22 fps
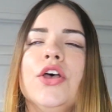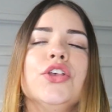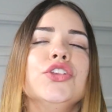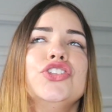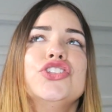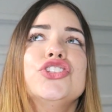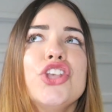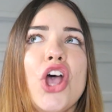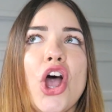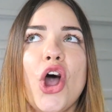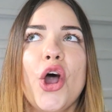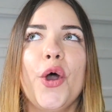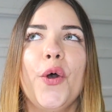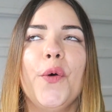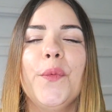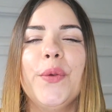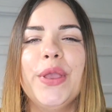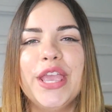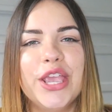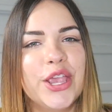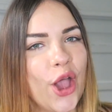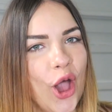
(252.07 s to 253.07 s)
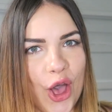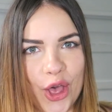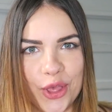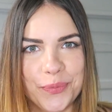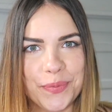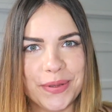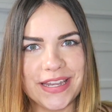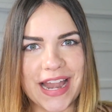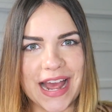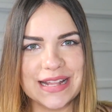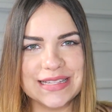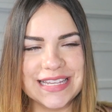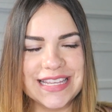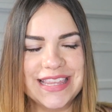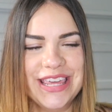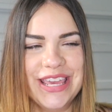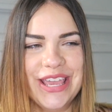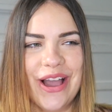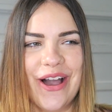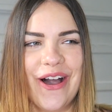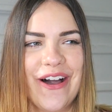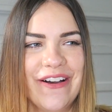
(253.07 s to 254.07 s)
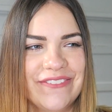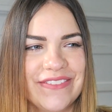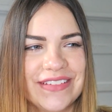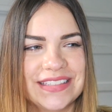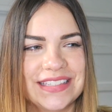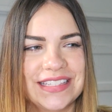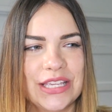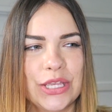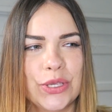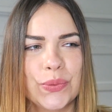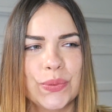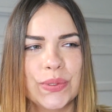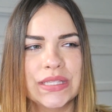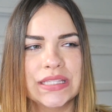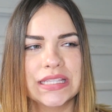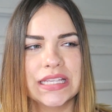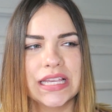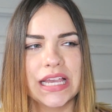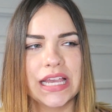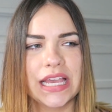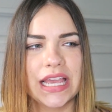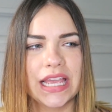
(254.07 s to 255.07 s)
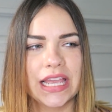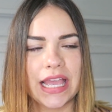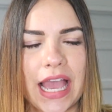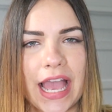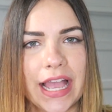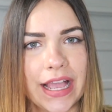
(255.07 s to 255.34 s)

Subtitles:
So he called me down to the office, and he was like,